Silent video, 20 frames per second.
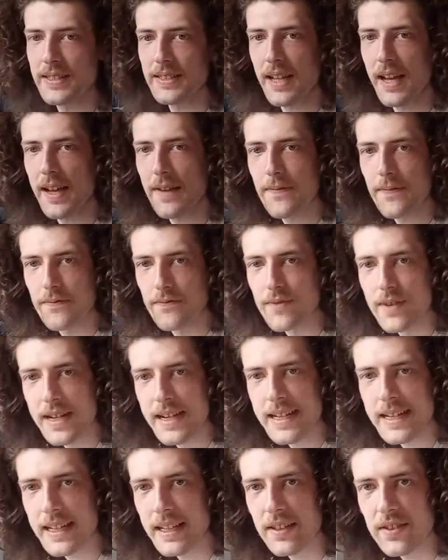I've
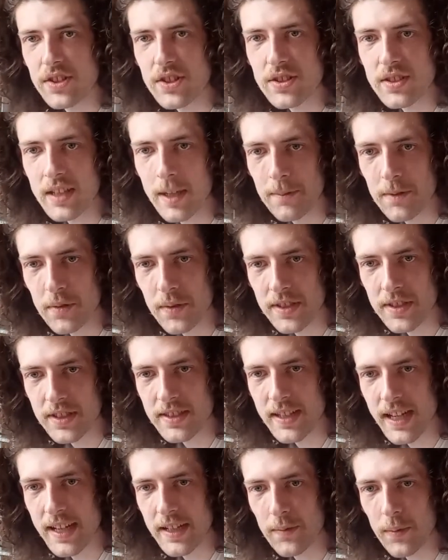really come to
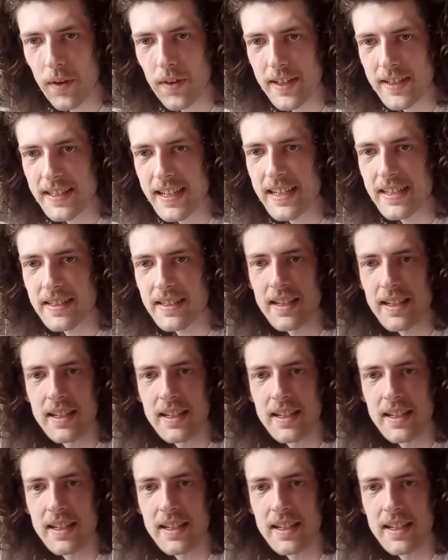understand what this is.